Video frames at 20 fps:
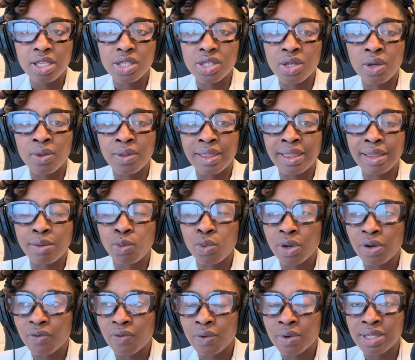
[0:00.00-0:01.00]
So
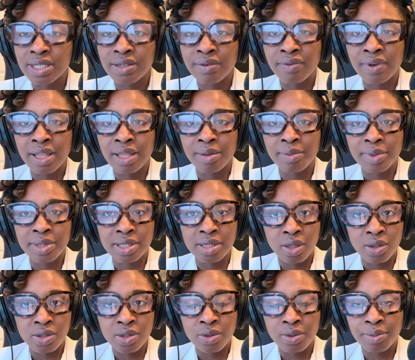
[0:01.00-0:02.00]
workforce development is
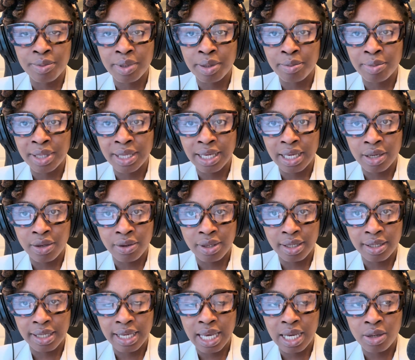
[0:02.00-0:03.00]
also going to be a big
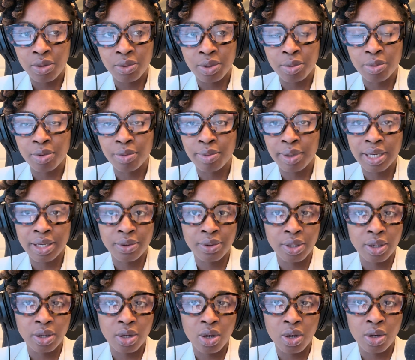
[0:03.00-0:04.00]
area. How are we
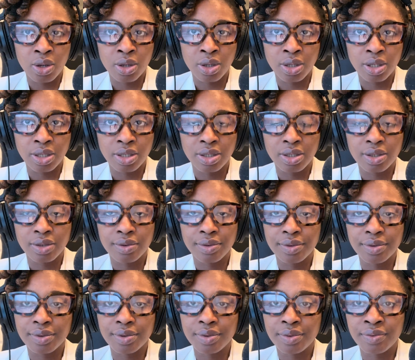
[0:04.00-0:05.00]
preparing our
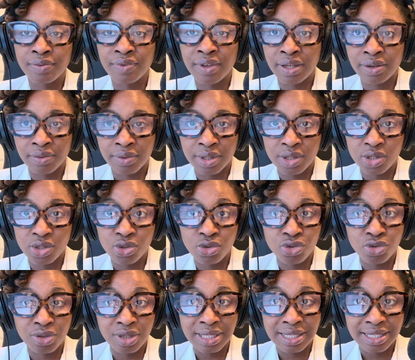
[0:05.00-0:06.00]
veterans to
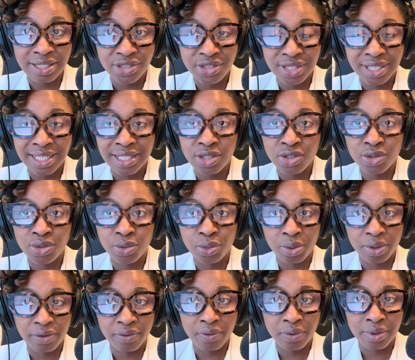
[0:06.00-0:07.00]
transition into the
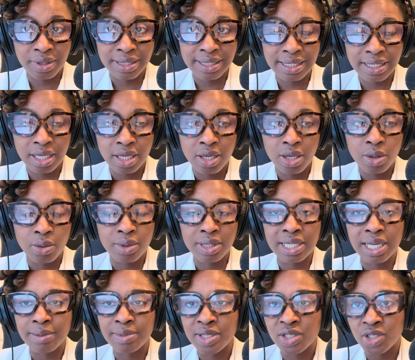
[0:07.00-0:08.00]
workforce? What
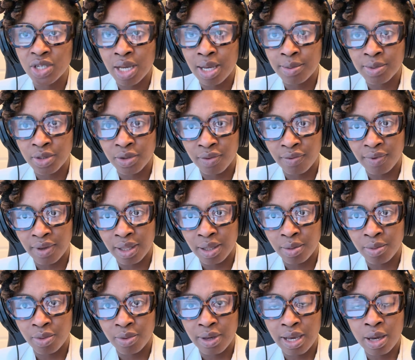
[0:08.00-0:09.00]
types of jobs are
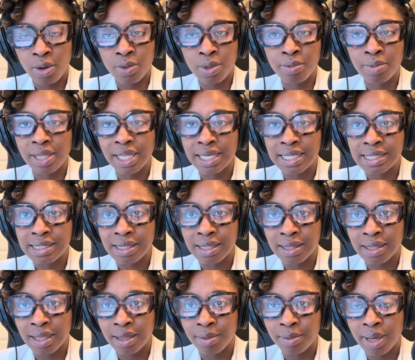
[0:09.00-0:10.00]
available? How are we
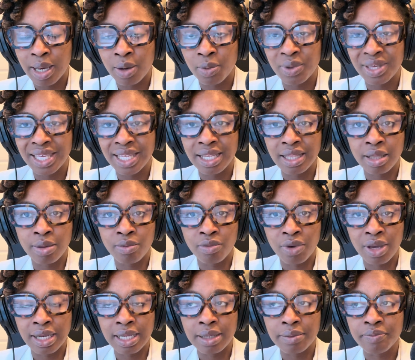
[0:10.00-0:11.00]
placing them? How are we getting them
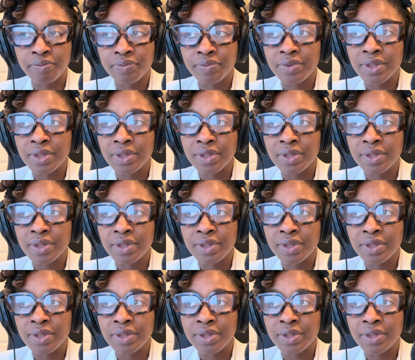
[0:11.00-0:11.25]
ready?